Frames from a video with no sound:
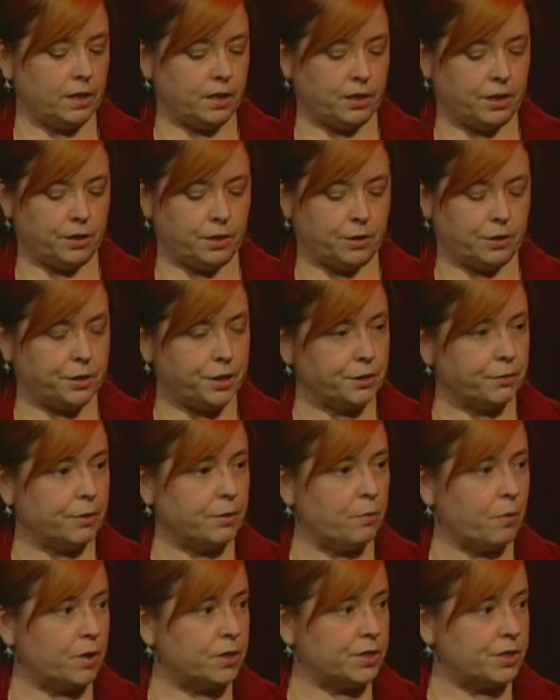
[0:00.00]
the theory
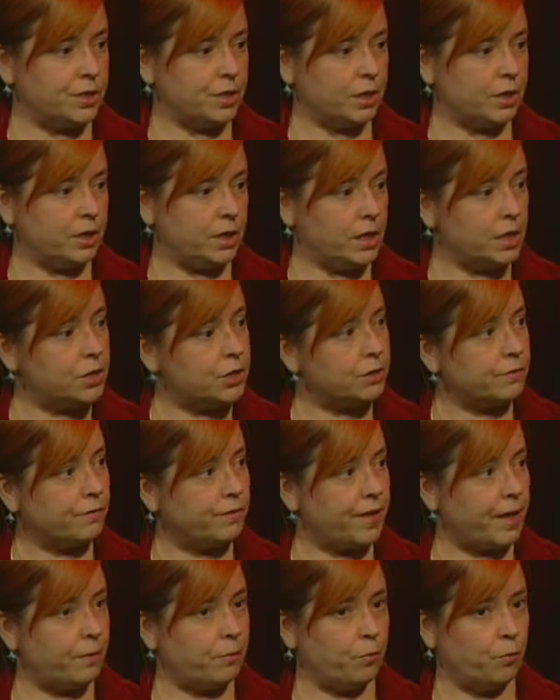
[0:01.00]
was that each of
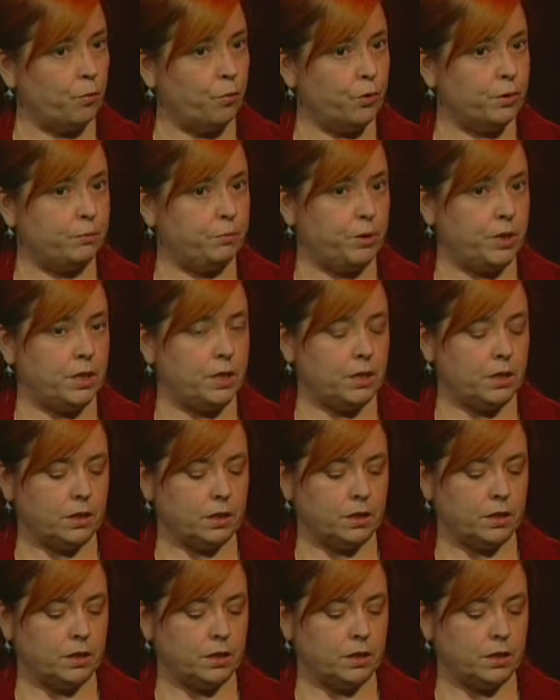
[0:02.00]
them would be